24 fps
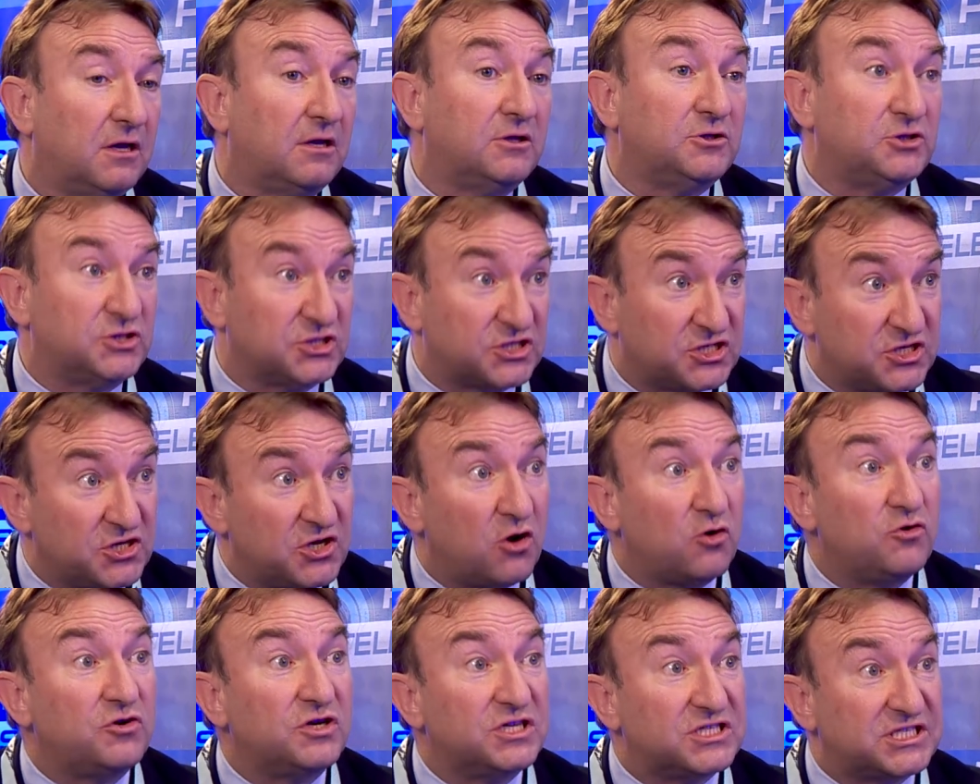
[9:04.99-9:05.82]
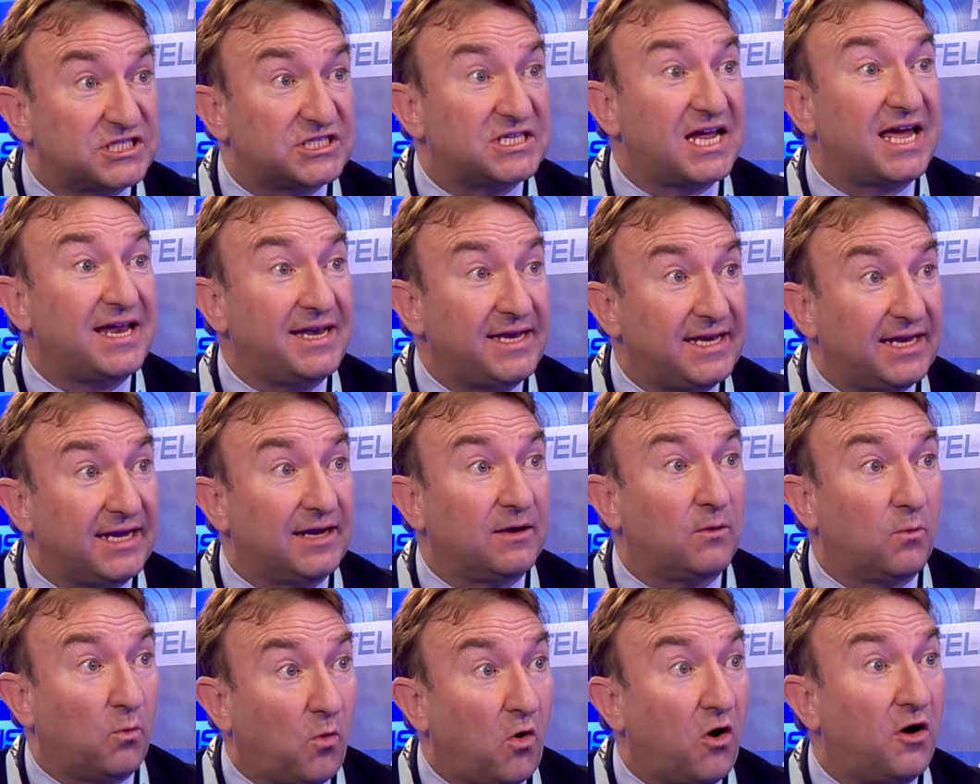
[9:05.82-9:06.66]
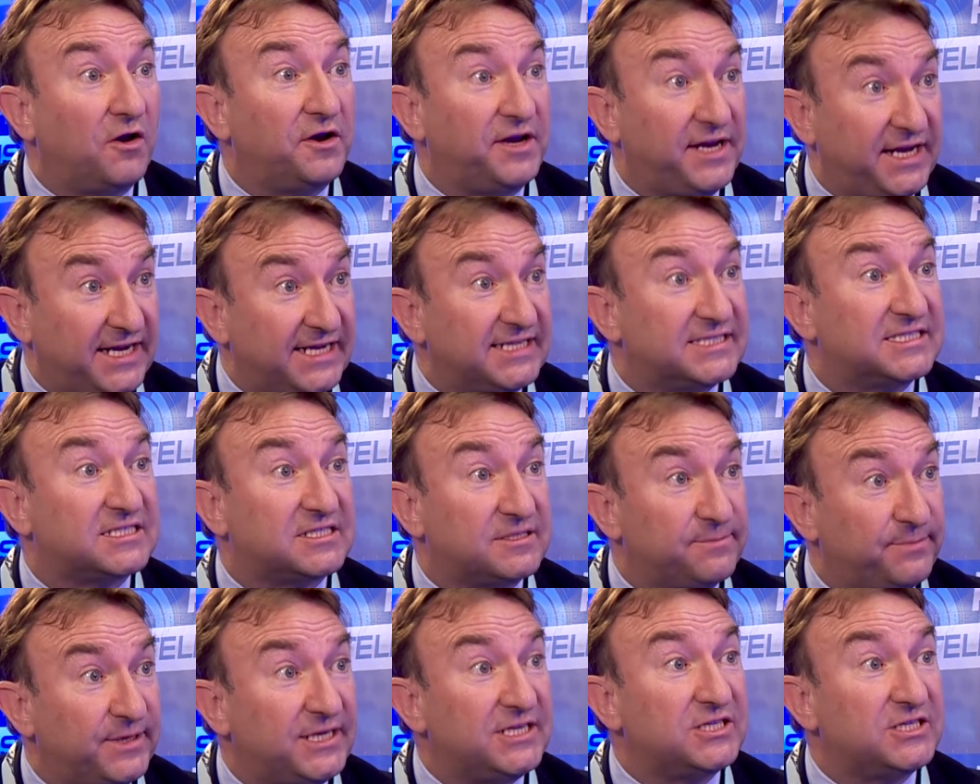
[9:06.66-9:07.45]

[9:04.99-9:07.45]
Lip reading: just understanding what needs to be